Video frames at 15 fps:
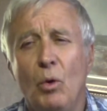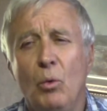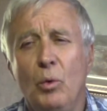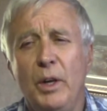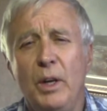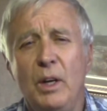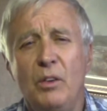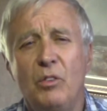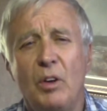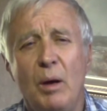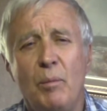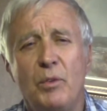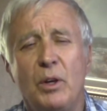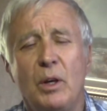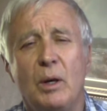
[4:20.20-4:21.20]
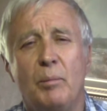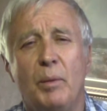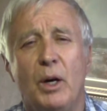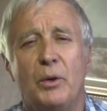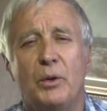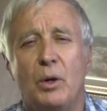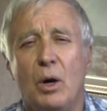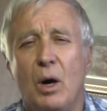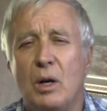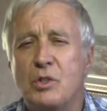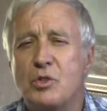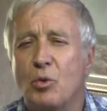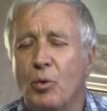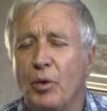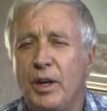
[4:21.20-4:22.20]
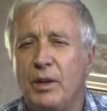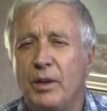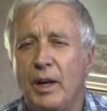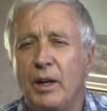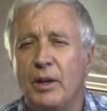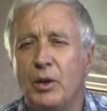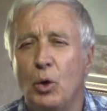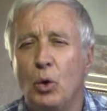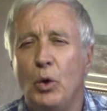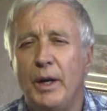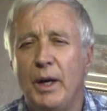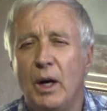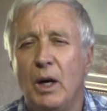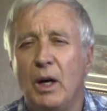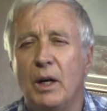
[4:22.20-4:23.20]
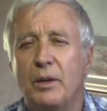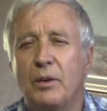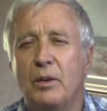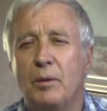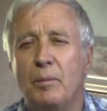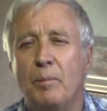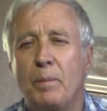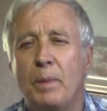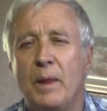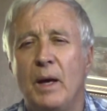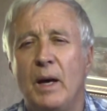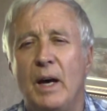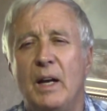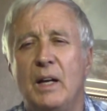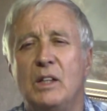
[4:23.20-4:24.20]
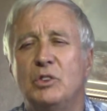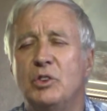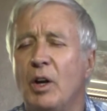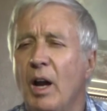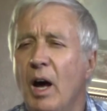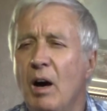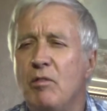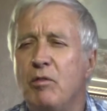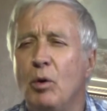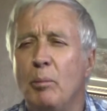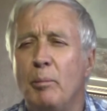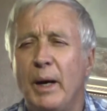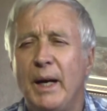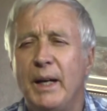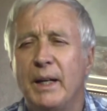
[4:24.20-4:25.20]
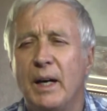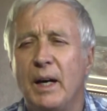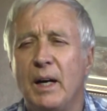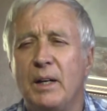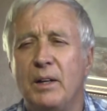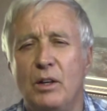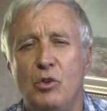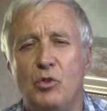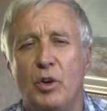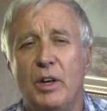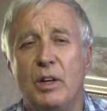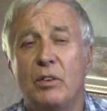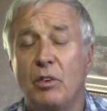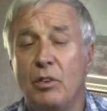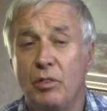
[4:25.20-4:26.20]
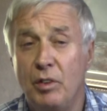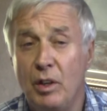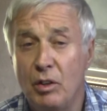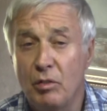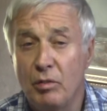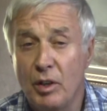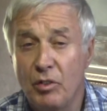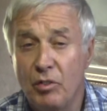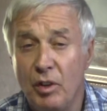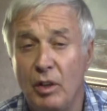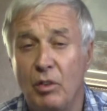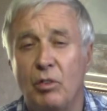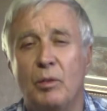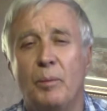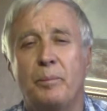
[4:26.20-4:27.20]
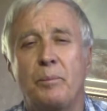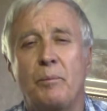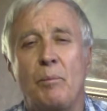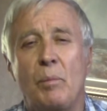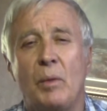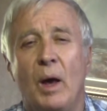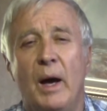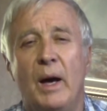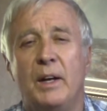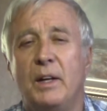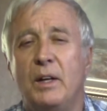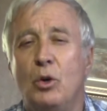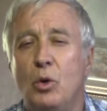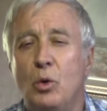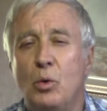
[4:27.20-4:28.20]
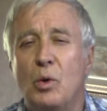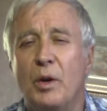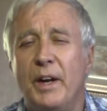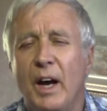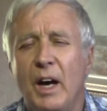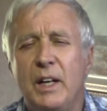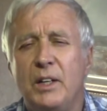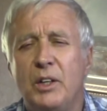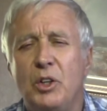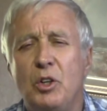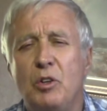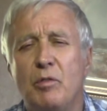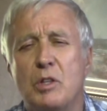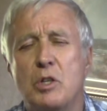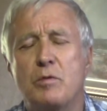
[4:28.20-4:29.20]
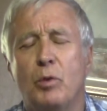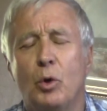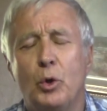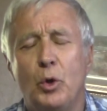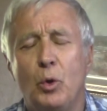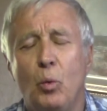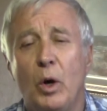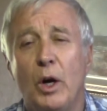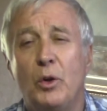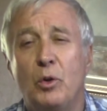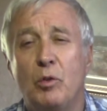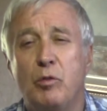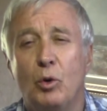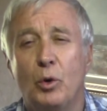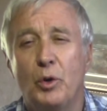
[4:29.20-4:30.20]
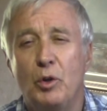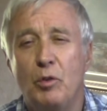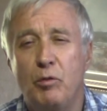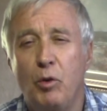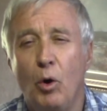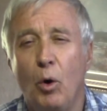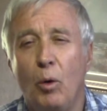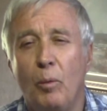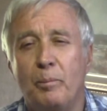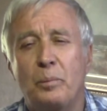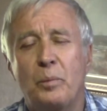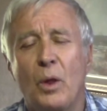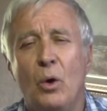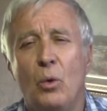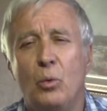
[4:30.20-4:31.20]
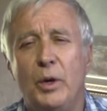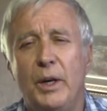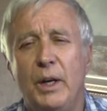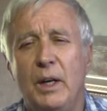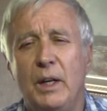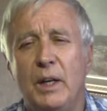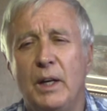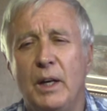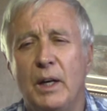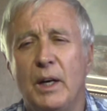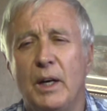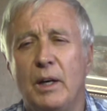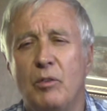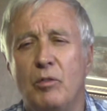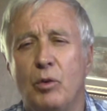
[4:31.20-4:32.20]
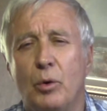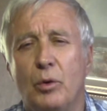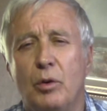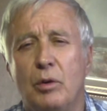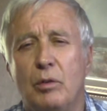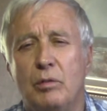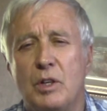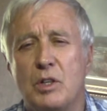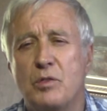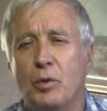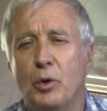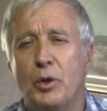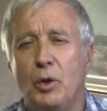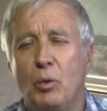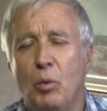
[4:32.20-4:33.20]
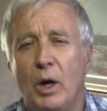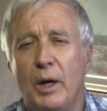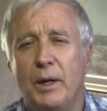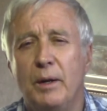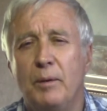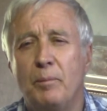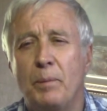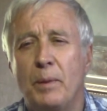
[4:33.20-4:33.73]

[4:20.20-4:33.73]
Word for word: We read something about God's great and holy heart and his love for mankind in Genesis 6 verse 6 and in Luke 19 verse 41 to 44. We read here in verse 41,